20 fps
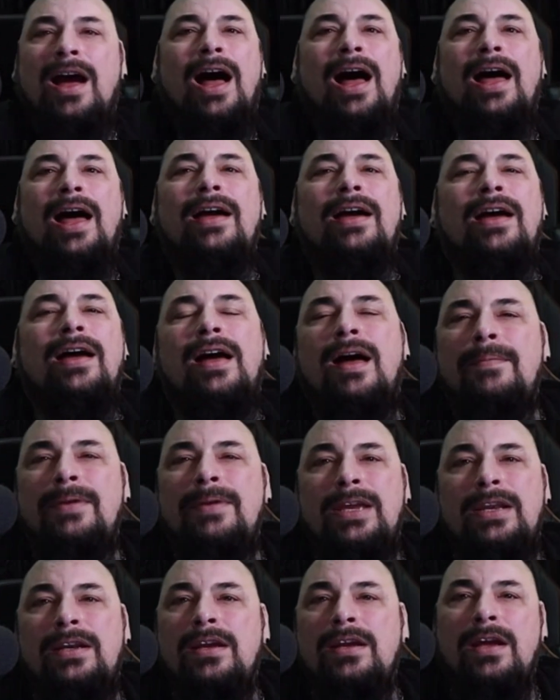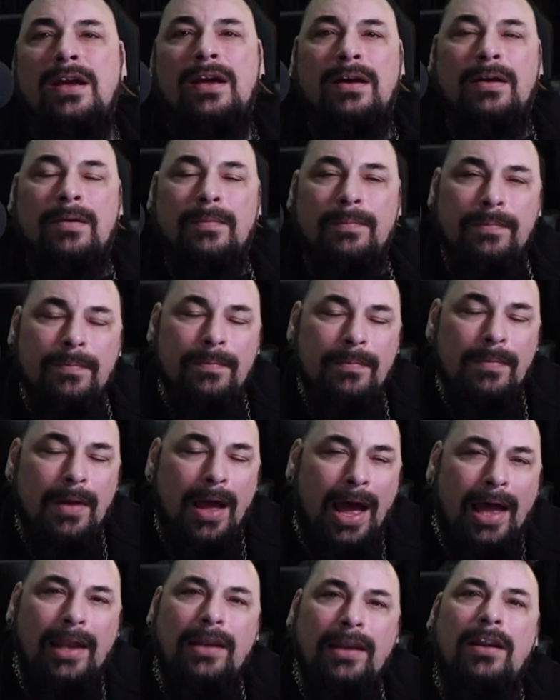I mean,
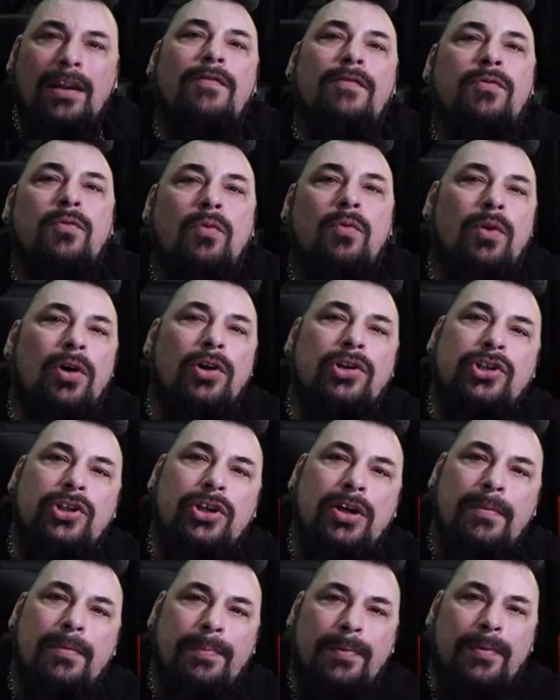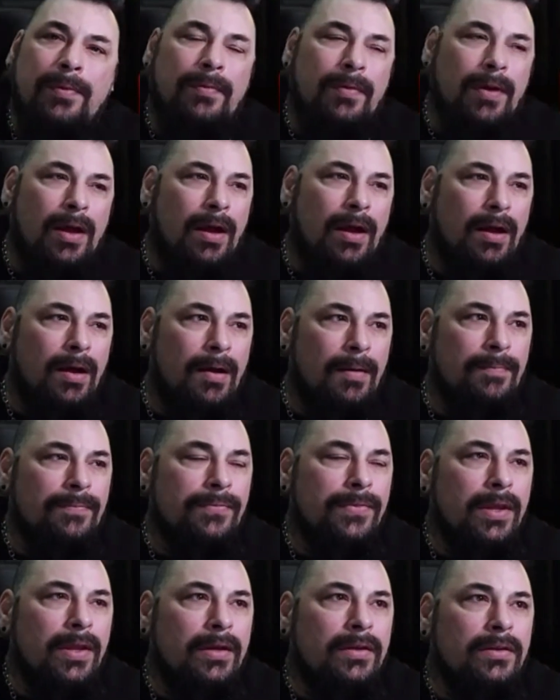I love worship.
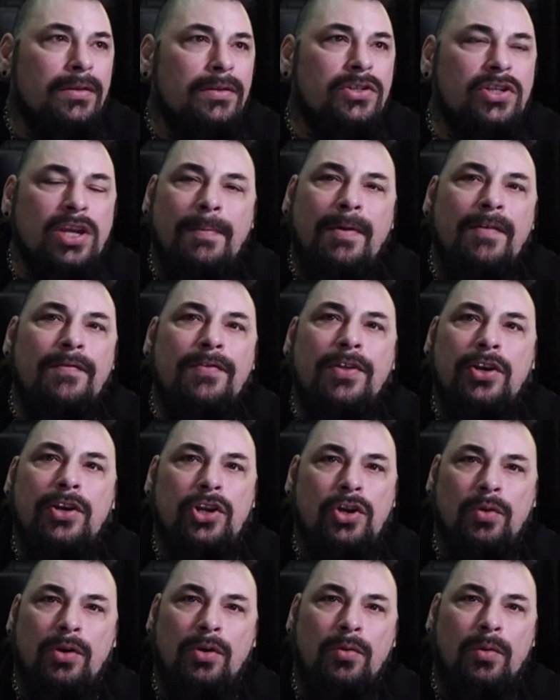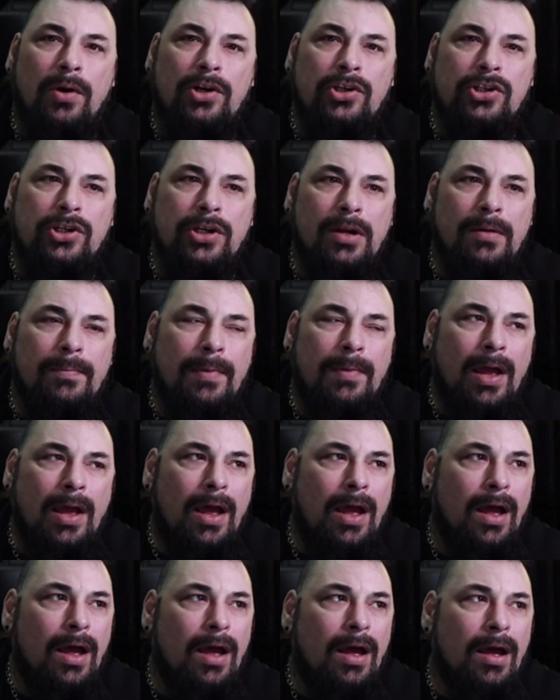Some of the newer worship,
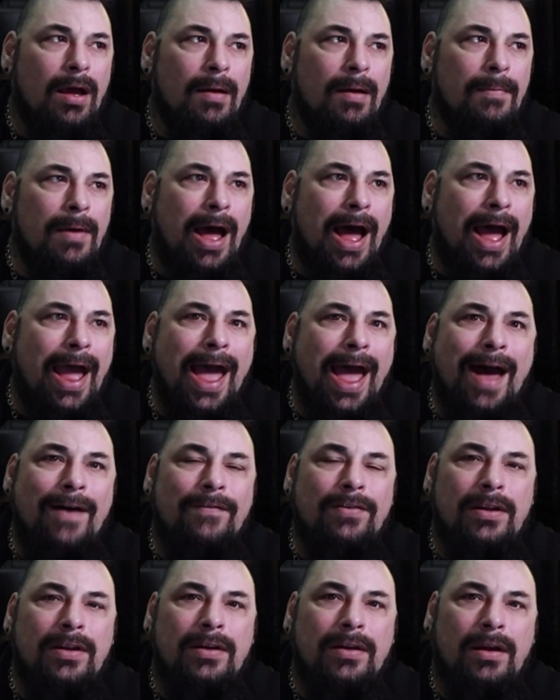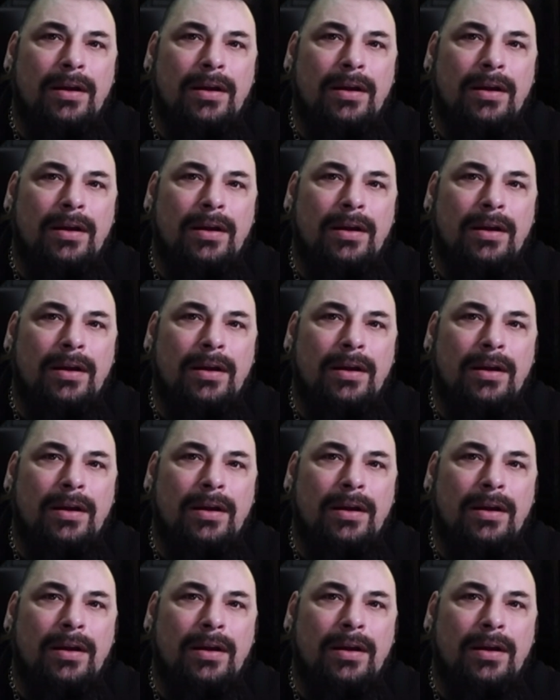I haven't